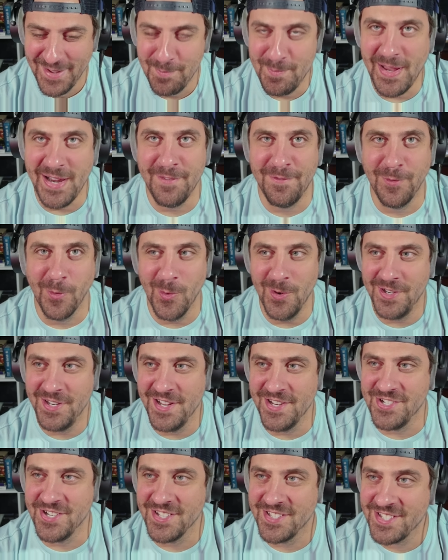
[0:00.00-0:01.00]
Made four
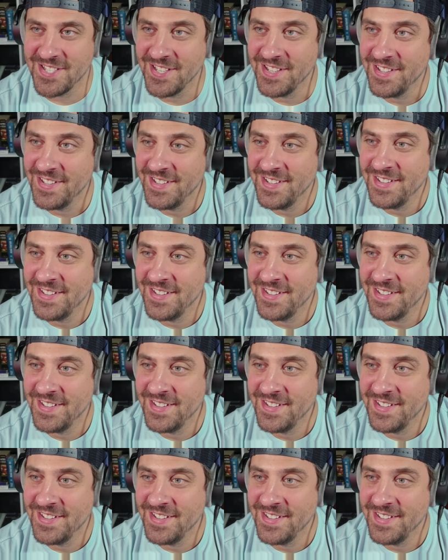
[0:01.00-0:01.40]
digits.